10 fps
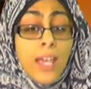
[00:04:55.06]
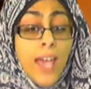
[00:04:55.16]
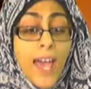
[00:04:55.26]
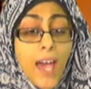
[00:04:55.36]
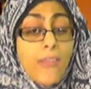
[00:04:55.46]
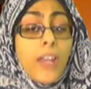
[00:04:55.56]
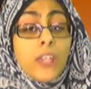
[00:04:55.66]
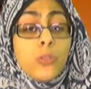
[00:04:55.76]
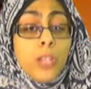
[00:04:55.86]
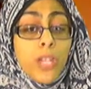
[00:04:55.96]
have that
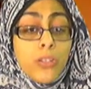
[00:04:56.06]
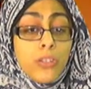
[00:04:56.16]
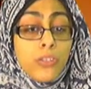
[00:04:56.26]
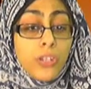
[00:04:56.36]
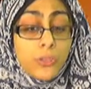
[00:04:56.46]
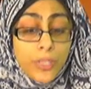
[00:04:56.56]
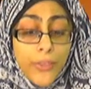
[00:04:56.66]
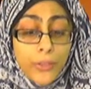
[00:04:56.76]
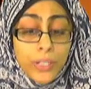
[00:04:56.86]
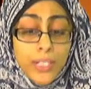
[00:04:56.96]
education, just so that
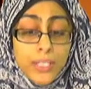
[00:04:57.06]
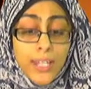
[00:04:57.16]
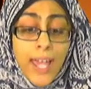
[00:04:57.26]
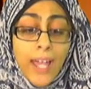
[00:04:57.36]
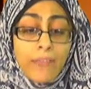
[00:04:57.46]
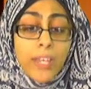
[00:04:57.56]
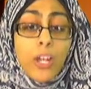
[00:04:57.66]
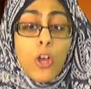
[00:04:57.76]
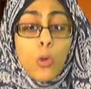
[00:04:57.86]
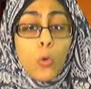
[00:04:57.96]
their kids can have that
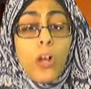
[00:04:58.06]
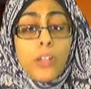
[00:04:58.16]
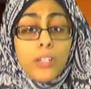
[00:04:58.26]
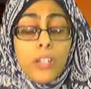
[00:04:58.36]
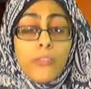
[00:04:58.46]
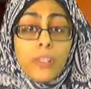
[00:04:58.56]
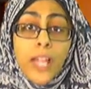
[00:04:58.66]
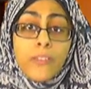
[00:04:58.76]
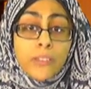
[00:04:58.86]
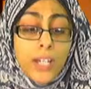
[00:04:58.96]
quality of a
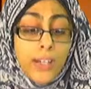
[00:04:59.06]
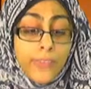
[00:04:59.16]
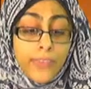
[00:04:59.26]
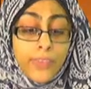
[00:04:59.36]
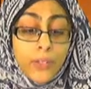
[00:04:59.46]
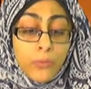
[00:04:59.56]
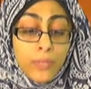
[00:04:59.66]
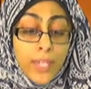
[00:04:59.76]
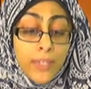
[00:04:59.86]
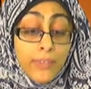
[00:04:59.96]
lifestyle that
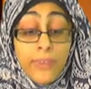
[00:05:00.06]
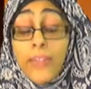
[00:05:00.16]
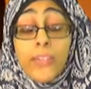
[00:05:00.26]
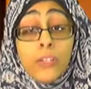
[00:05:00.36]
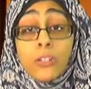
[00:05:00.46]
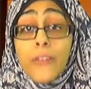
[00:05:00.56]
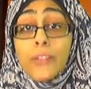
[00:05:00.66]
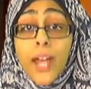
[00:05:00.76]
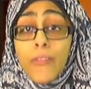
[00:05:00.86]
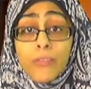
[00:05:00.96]
they could never
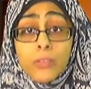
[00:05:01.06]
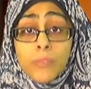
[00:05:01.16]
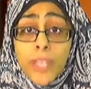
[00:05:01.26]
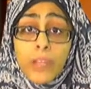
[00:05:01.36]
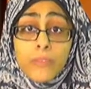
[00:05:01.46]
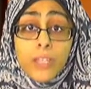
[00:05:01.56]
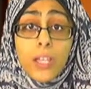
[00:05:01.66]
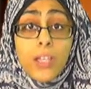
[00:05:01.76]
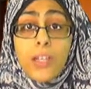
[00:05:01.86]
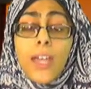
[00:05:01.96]
have for themselves.
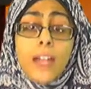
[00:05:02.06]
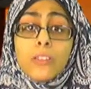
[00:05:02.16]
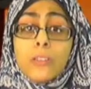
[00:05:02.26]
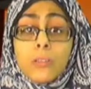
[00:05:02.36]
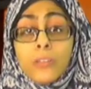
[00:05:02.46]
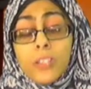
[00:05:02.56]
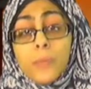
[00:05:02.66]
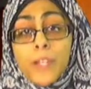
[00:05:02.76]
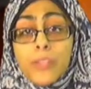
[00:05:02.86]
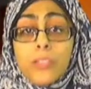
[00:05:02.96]
And
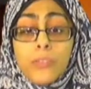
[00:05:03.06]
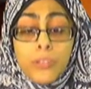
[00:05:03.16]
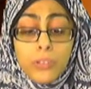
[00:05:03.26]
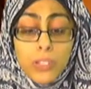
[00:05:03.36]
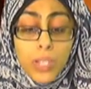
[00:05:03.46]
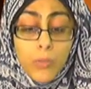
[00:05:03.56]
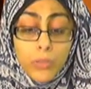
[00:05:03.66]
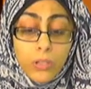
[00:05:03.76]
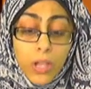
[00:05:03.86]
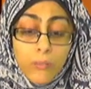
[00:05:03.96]
especially if you're someone
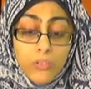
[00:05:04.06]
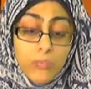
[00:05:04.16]
who comes from